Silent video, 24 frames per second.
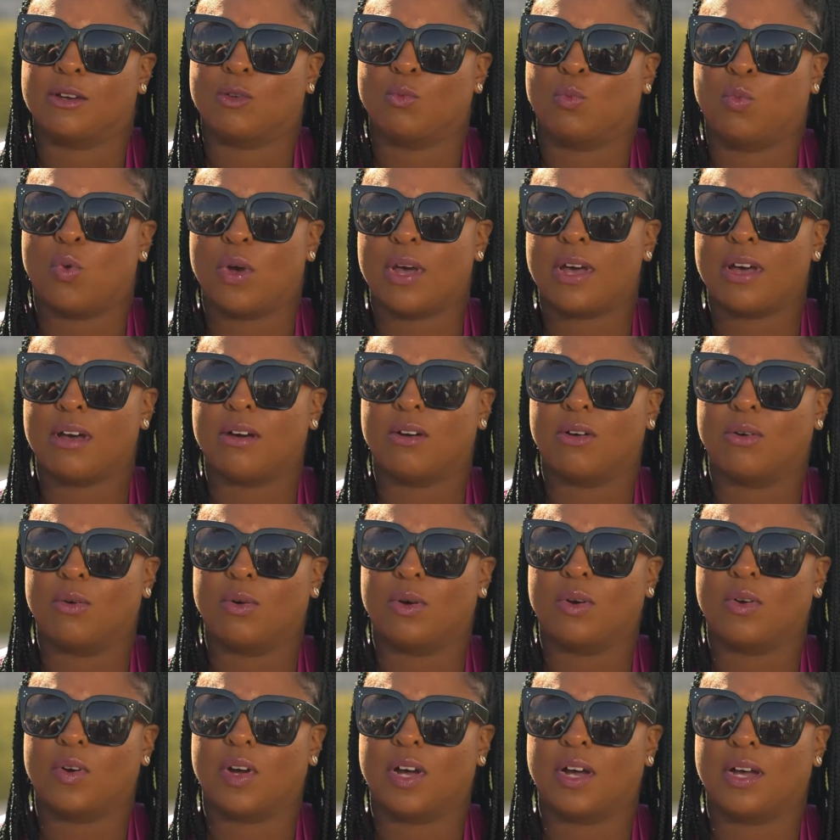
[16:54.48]
Well,
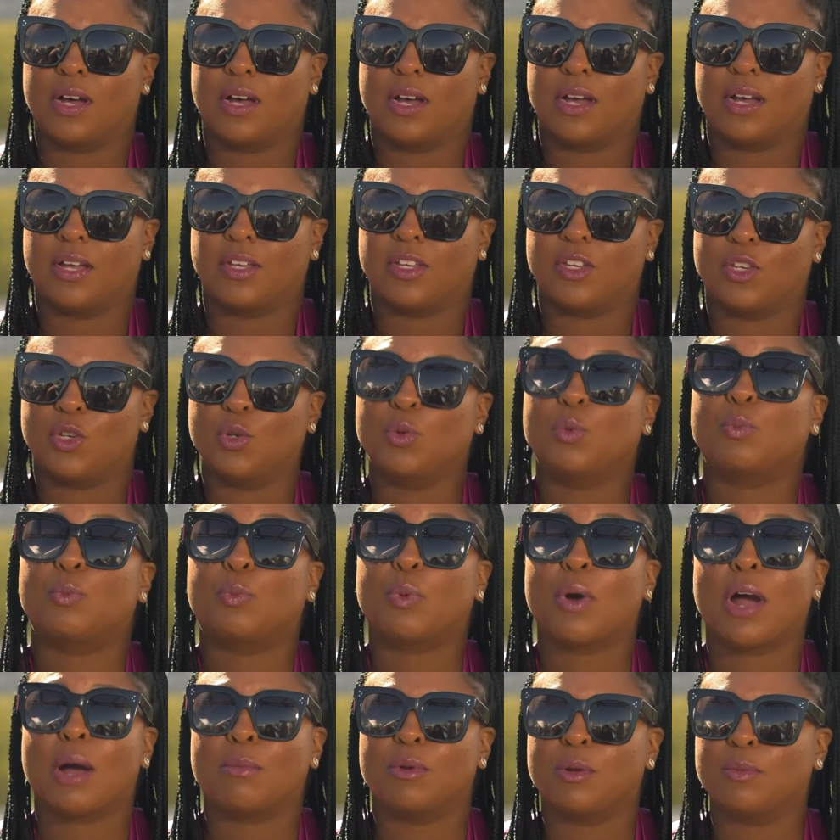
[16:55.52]
you
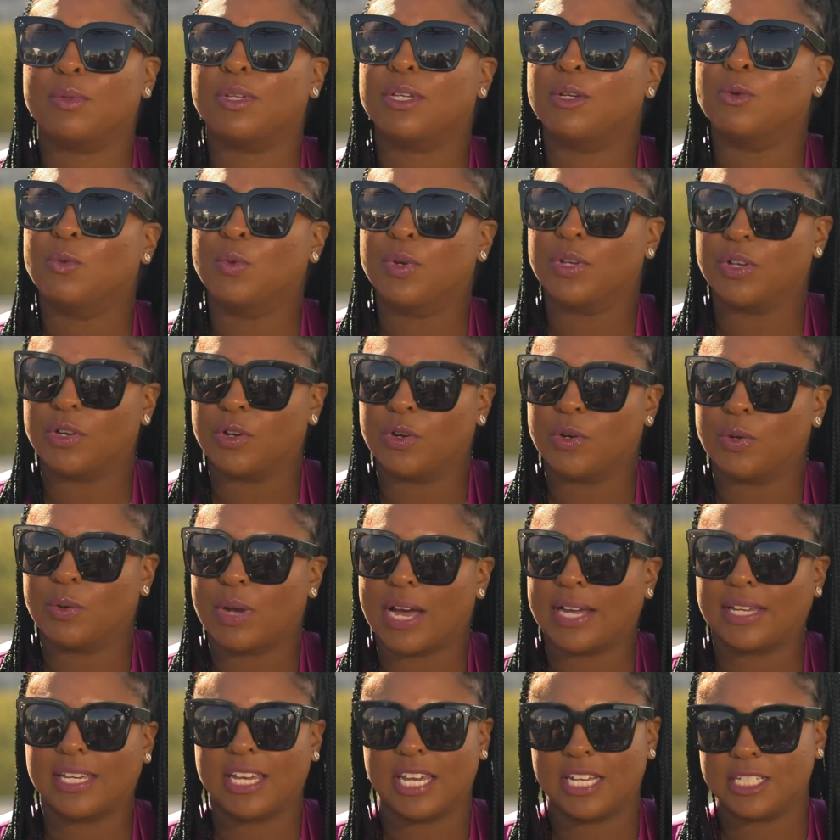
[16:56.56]
probably will.
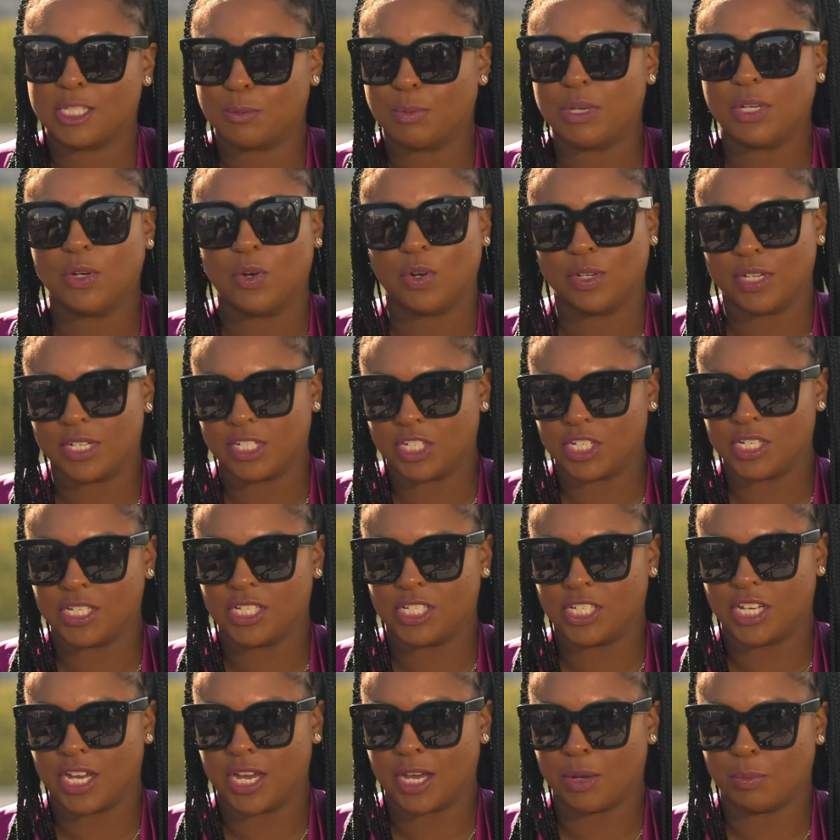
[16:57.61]
I can't speak on it
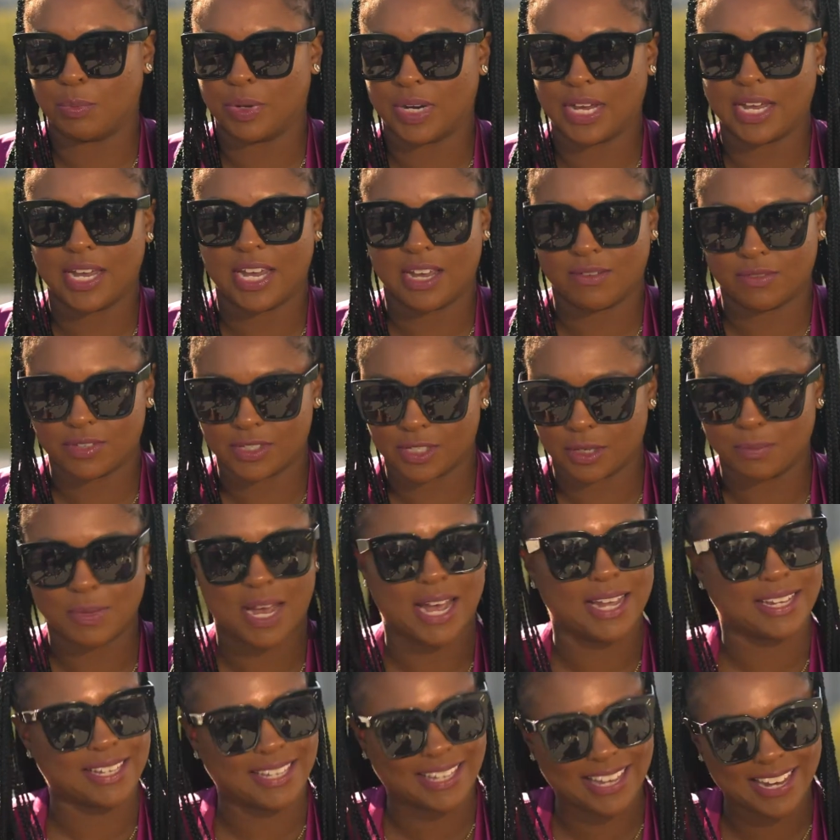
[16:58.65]
just yet, but I
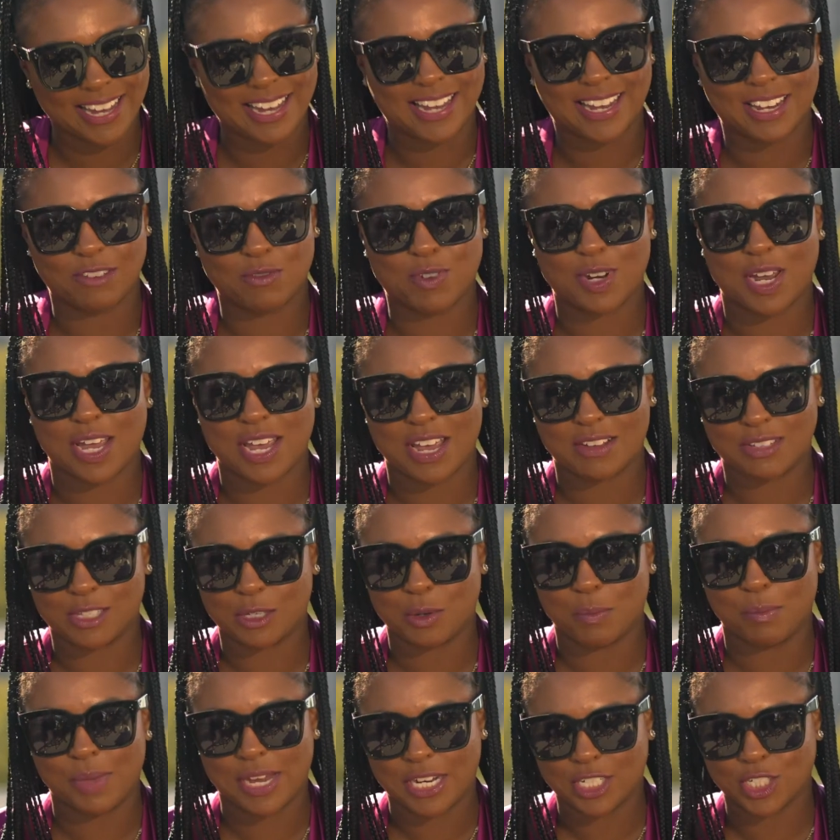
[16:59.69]
have
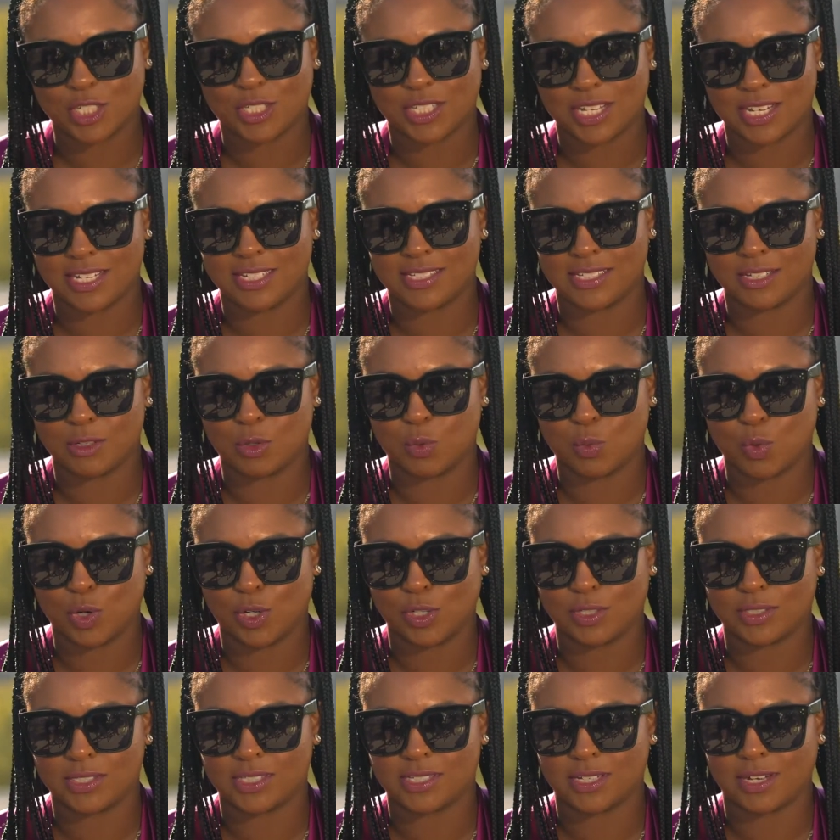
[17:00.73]
some major things in the
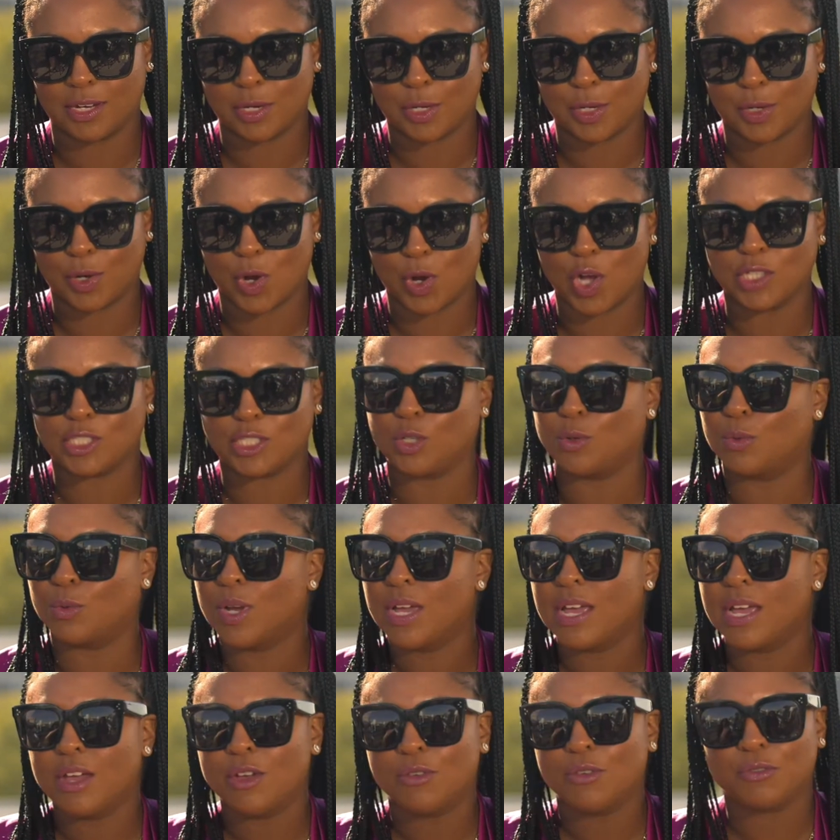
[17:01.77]
works. Also,
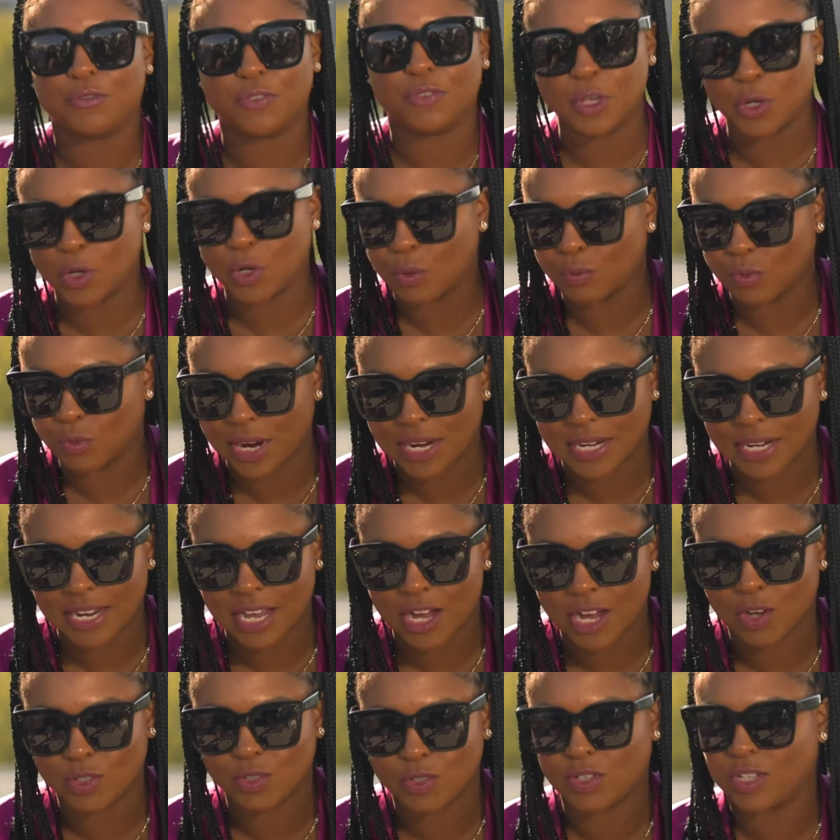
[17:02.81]
film right
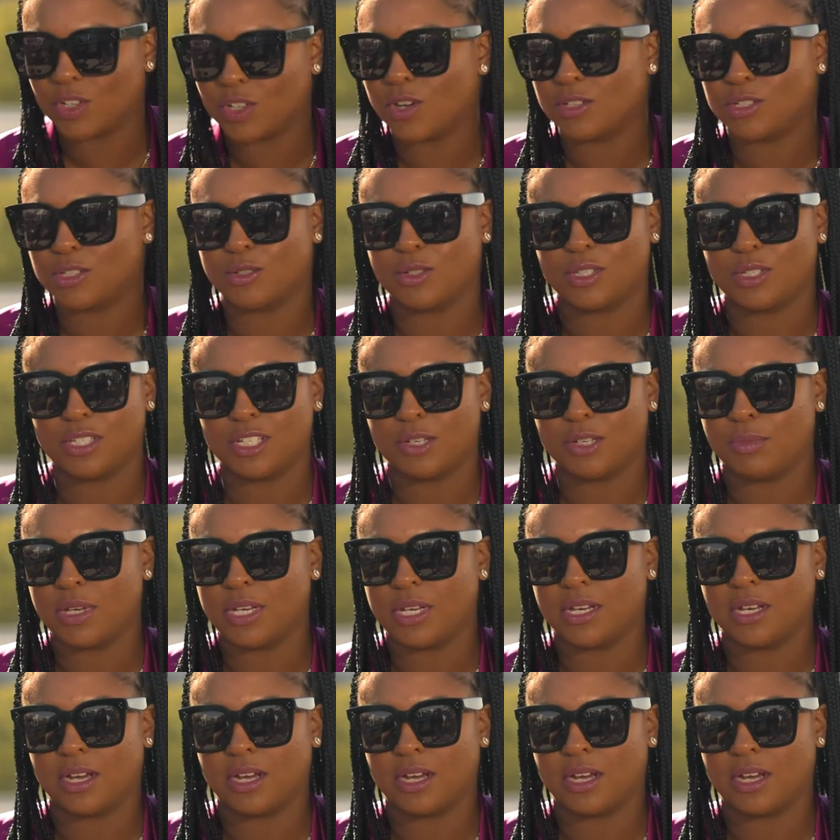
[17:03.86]
now. You can also see me.